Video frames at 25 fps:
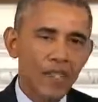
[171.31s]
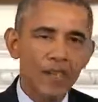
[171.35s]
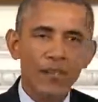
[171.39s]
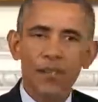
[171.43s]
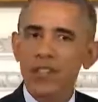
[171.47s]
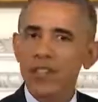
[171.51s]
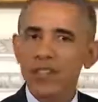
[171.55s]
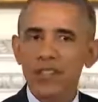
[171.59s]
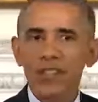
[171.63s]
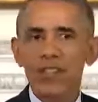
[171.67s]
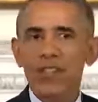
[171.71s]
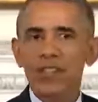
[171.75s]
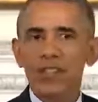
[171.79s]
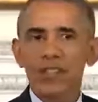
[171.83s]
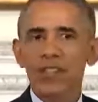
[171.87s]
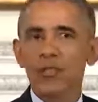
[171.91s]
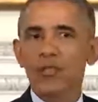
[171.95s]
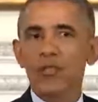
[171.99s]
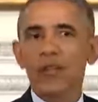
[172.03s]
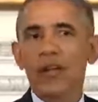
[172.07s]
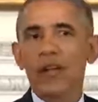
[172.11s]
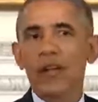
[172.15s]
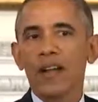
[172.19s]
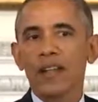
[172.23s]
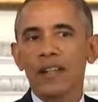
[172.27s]
interest in
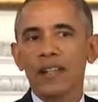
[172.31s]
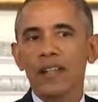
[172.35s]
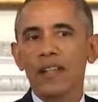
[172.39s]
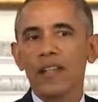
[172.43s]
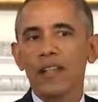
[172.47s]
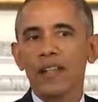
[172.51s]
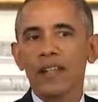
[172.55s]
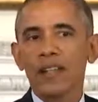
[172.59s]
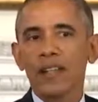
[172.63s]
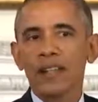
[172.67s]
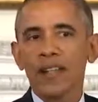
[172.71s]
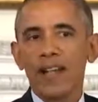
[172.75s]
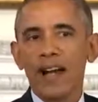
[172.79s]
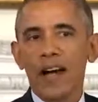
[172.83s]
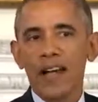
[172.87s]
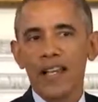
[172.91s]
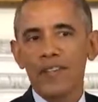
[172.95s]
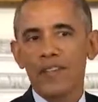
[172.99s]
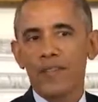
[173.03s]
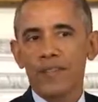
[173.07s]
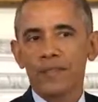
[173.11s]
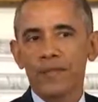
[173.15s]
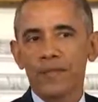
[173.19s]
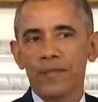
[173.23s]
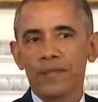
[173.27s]
destroying
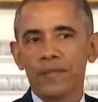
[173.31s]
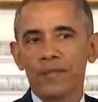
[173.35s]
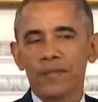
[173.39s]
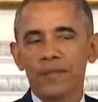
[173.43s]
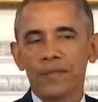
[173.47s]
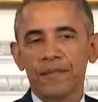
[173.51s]
ISIL.